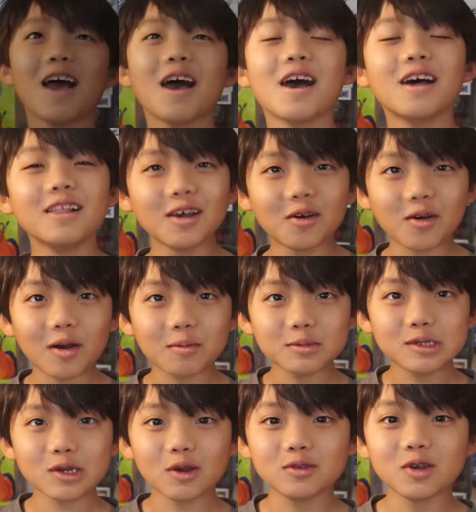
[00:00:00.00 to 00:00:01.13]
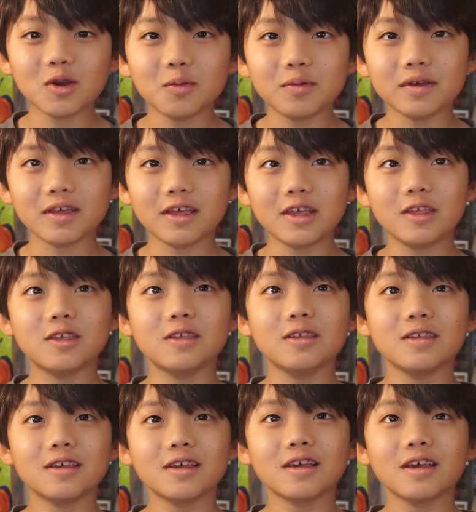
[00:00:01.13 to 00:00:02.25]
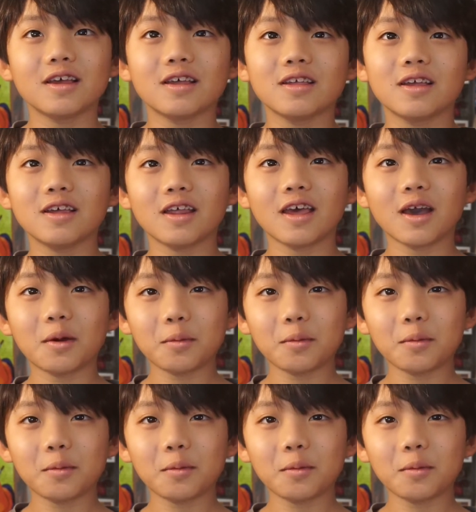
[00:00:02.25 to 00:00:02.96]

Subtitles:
Hello, I'm JojoP. Today I'm